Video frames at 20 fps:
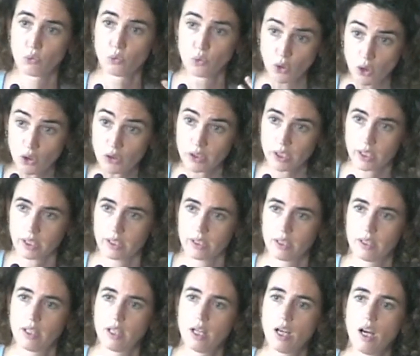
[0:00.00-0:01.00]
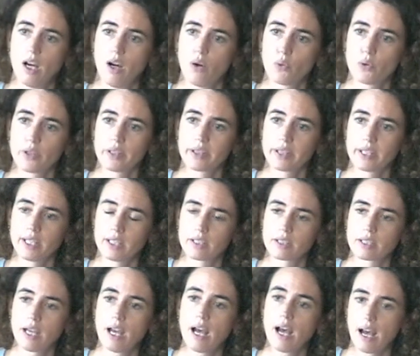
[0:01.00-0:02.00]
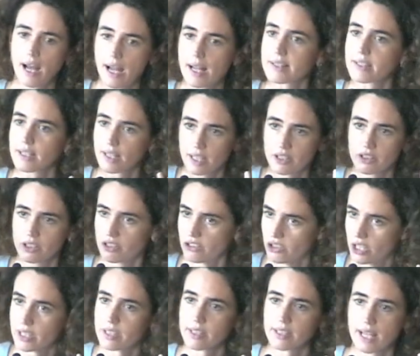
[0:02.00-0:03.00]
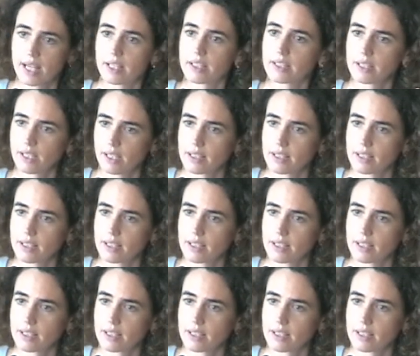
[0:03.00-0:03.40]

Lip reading: work with it as I just said,